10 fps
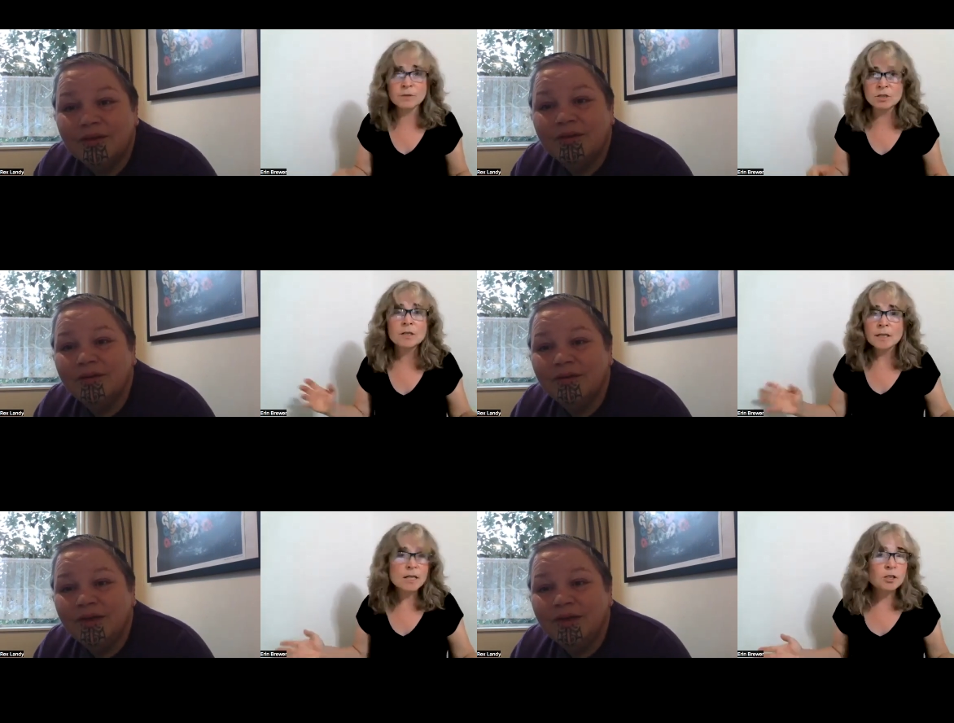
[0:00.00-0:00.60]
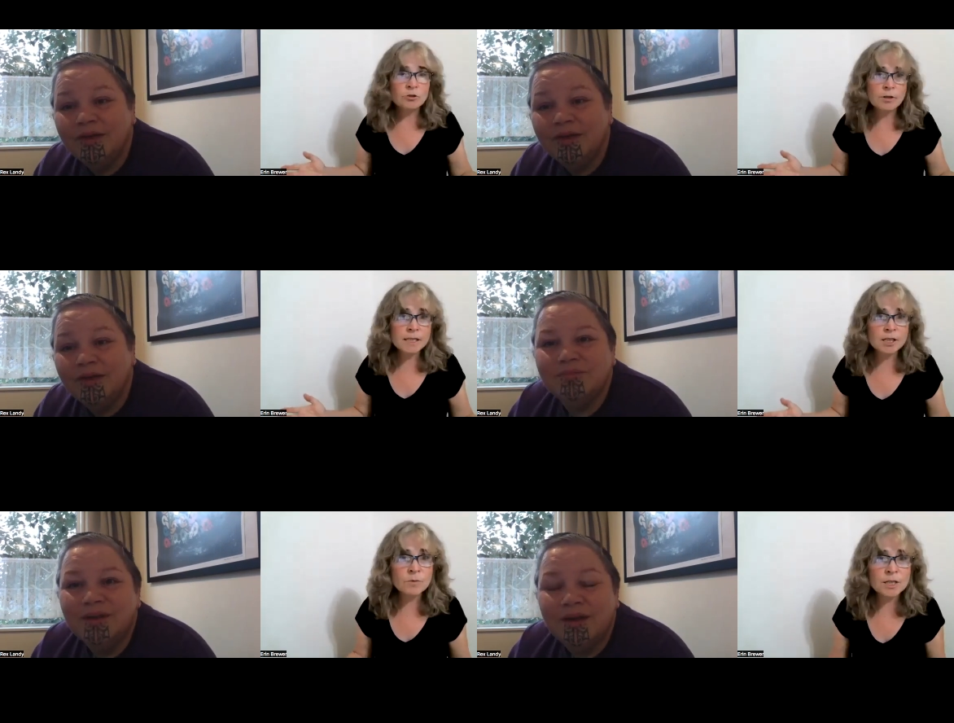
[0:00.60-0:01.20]
Speaker 1: yeah,
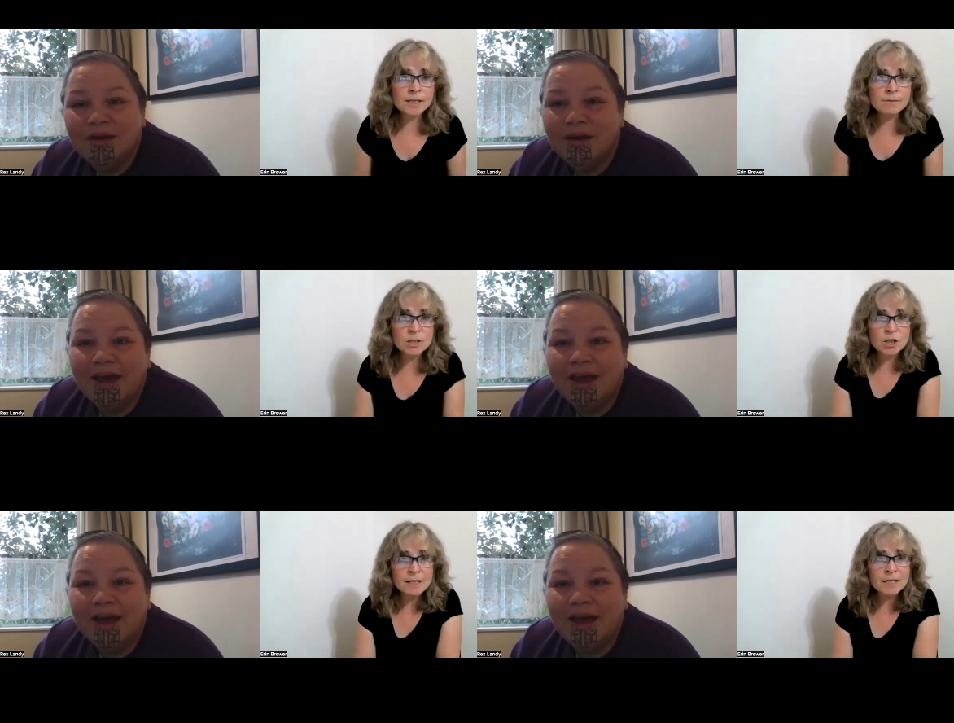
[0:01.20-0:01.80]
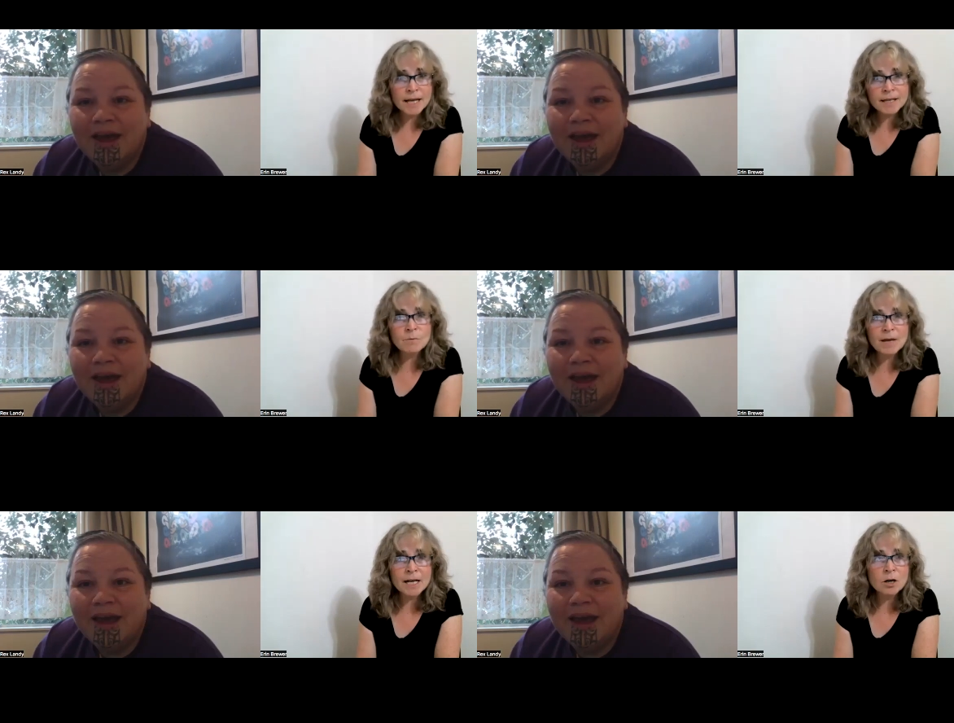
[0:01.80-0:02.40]
transhumanism agenda at the
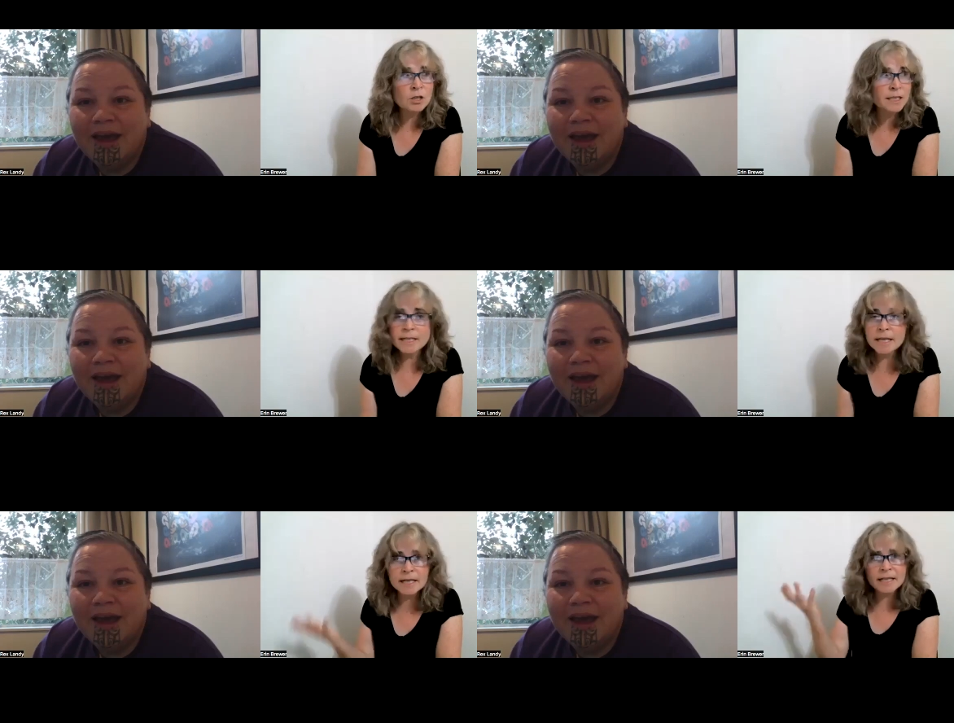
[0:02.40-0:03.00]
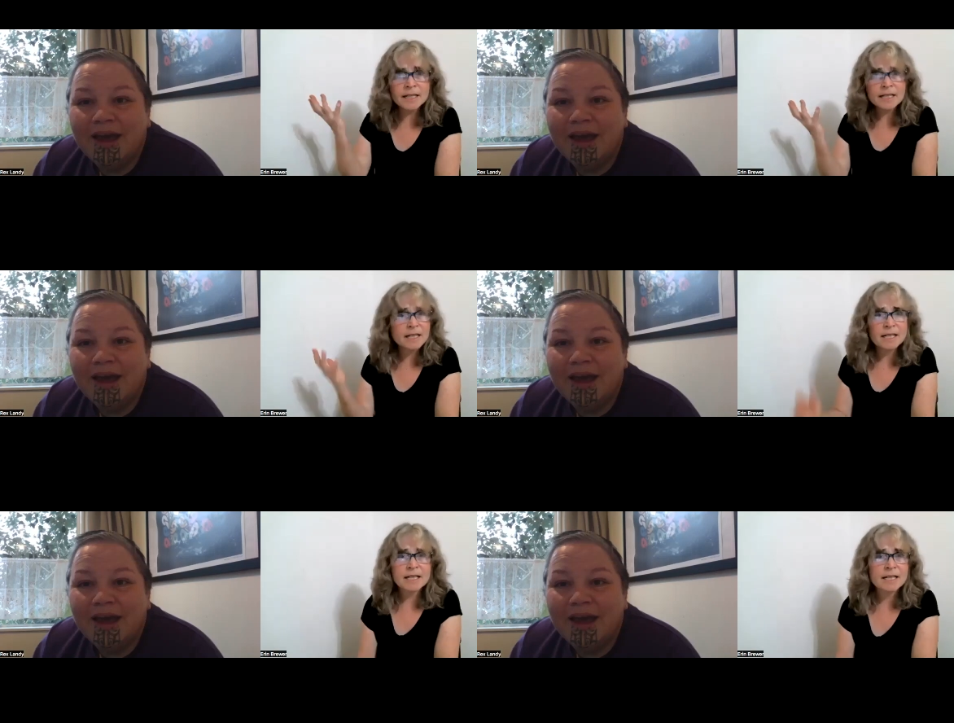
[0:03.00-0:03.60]
Mayo. Clinic. Have you seen his
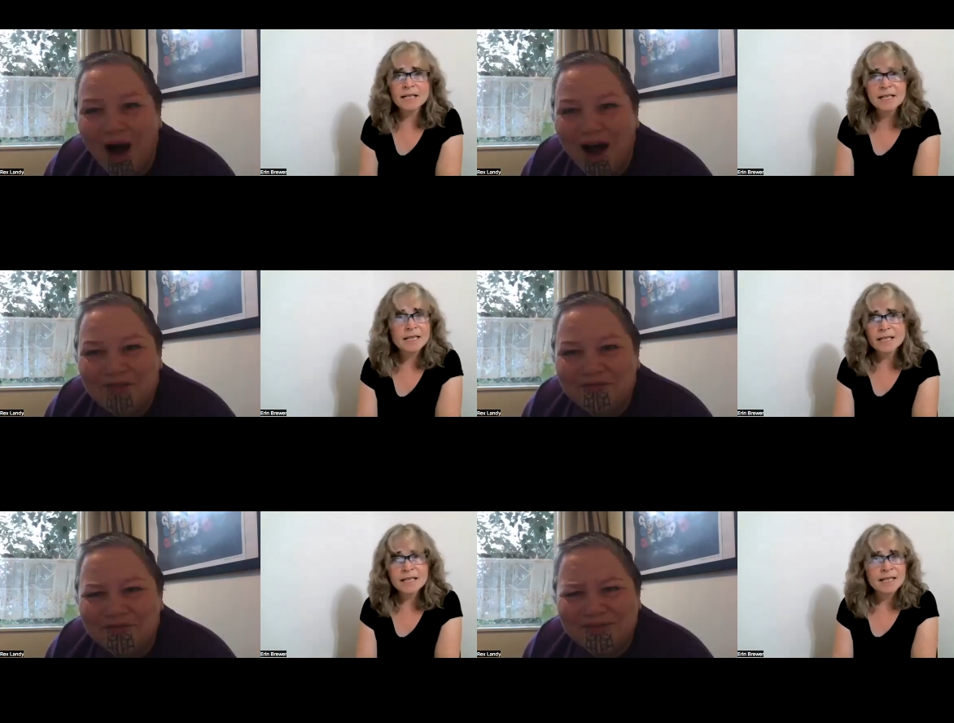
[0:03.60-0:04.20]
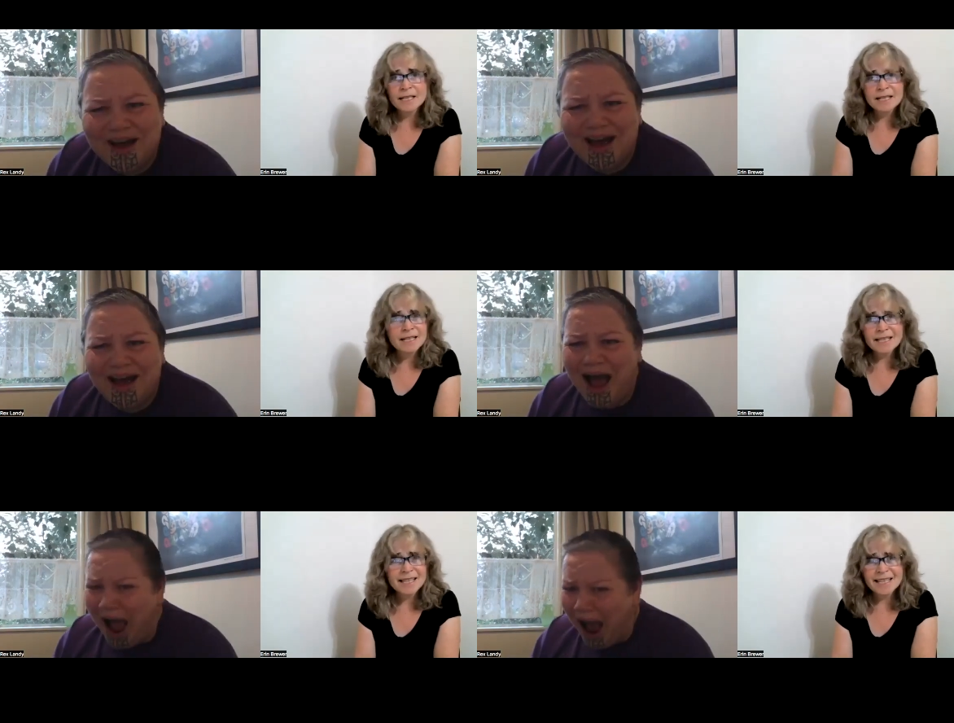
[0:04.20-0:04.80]
his
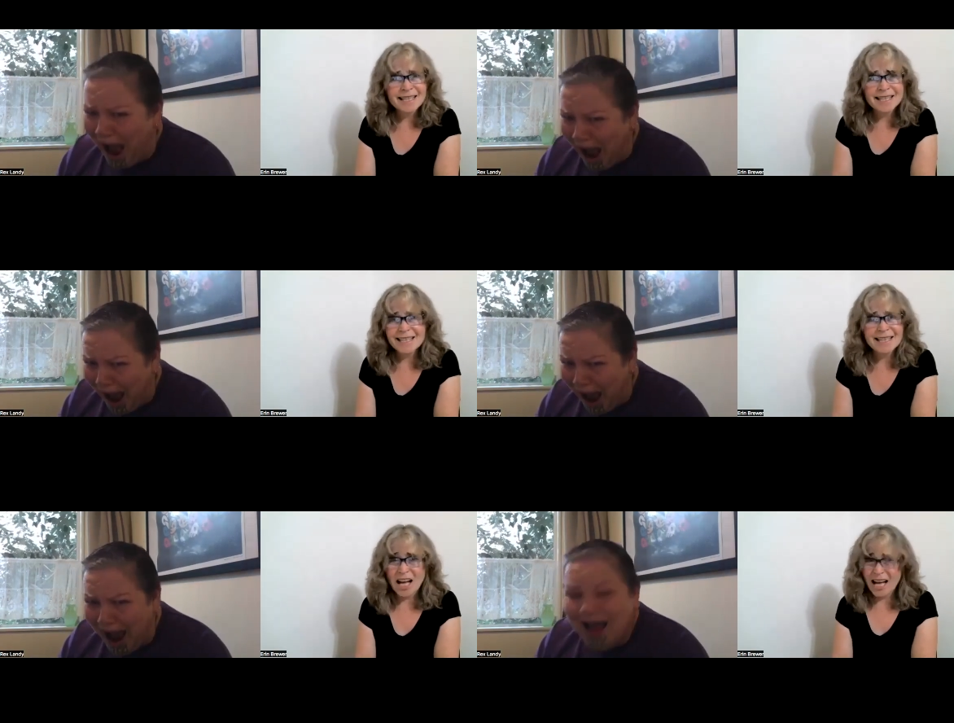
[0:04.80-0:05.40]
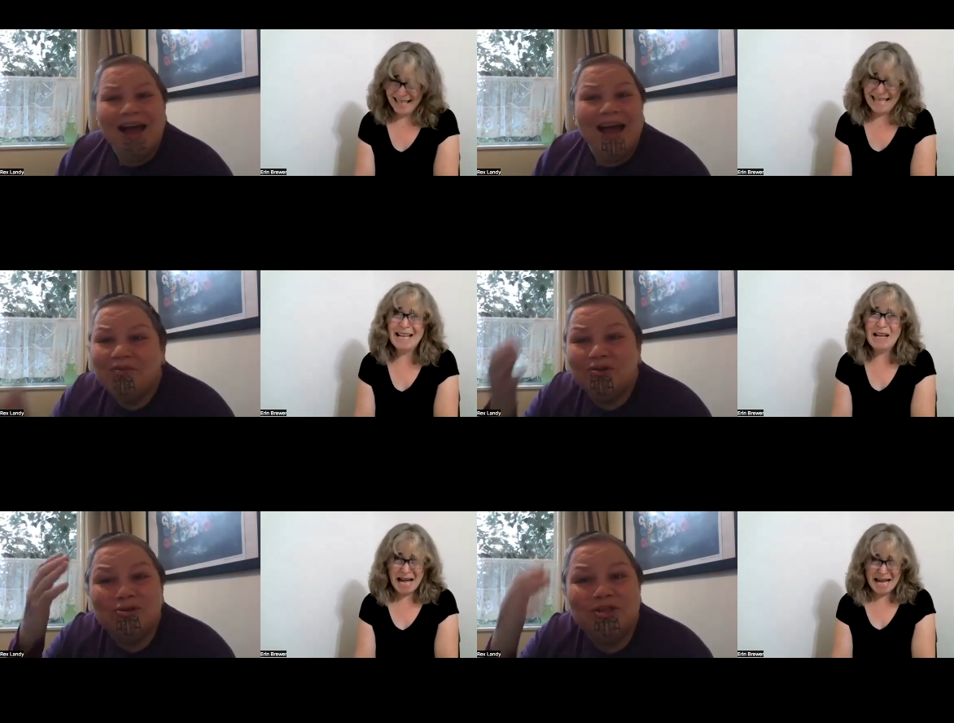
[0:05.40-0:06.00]
wife?
Speaker 2: Have you
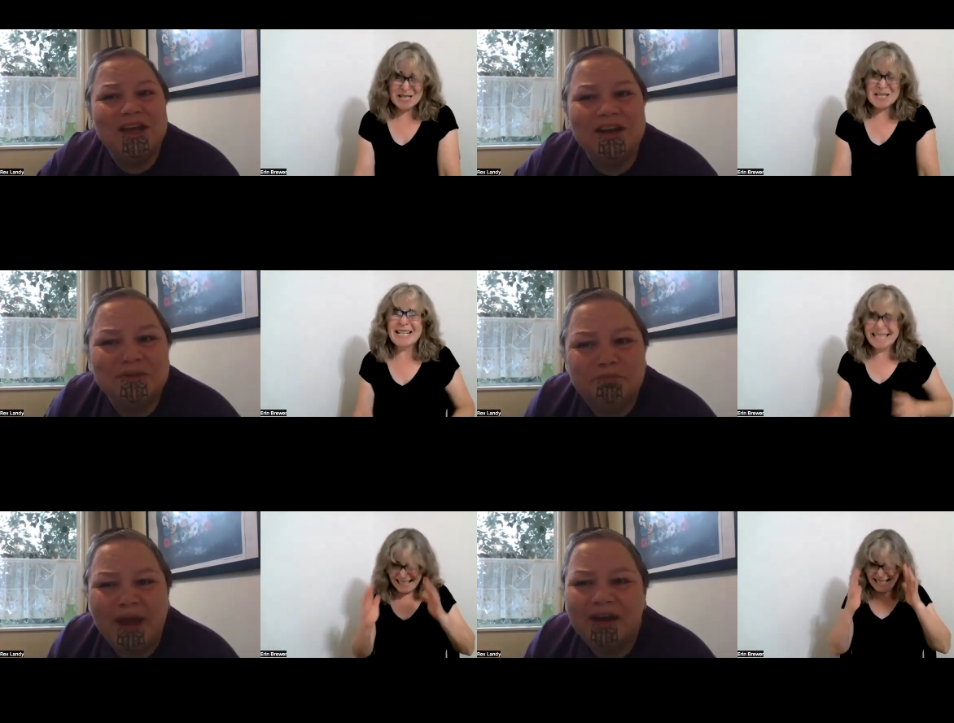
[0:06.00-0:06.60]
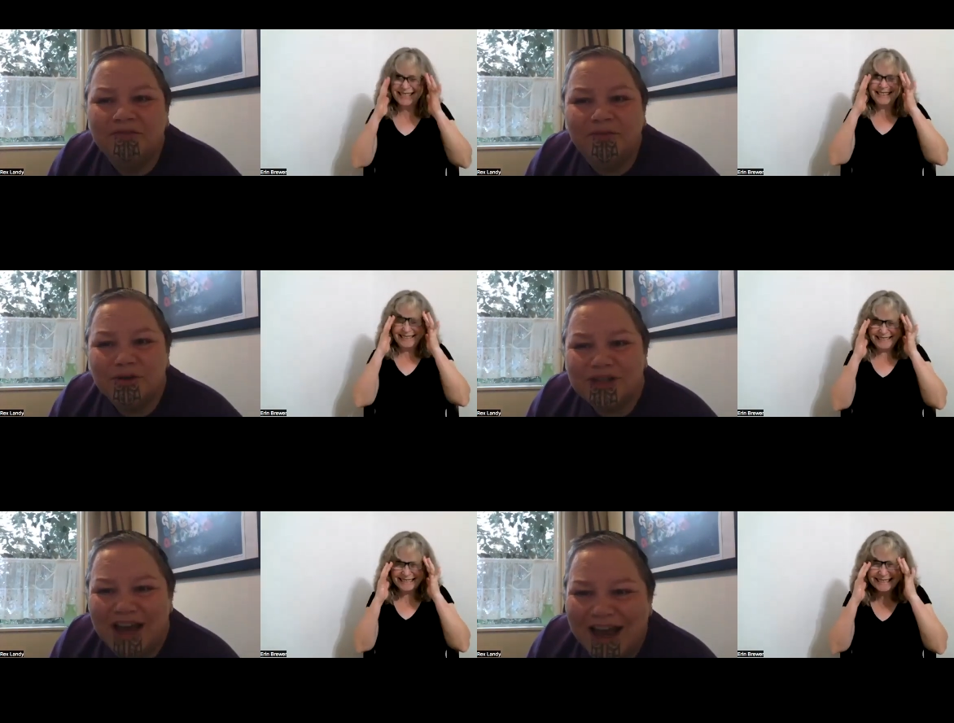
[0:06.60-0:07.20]
seen his Bina Forty
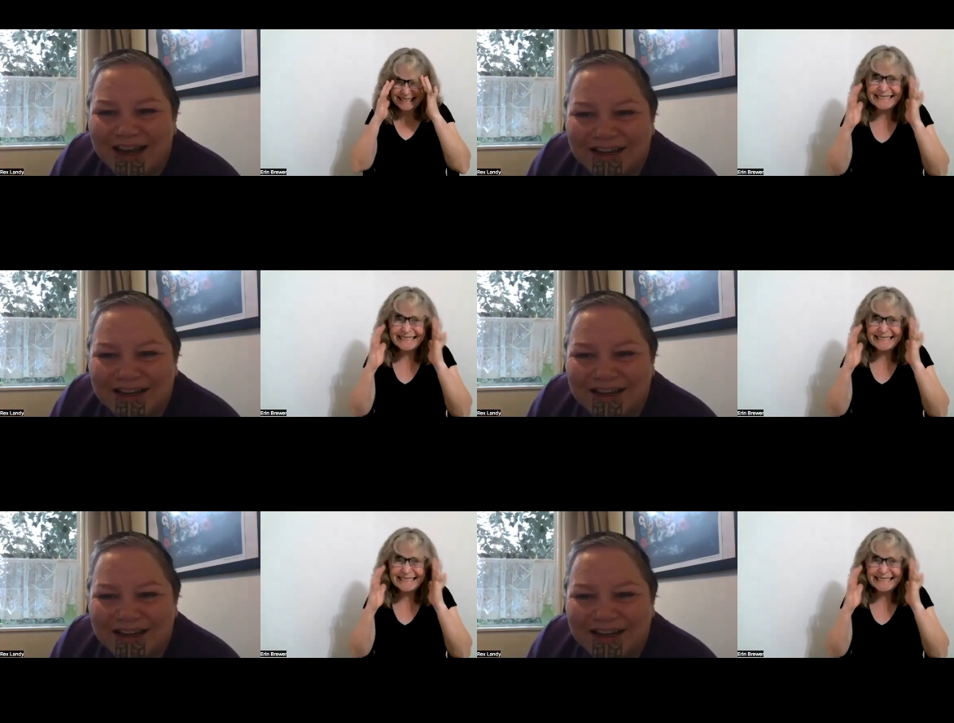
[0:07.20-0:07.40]
Eight?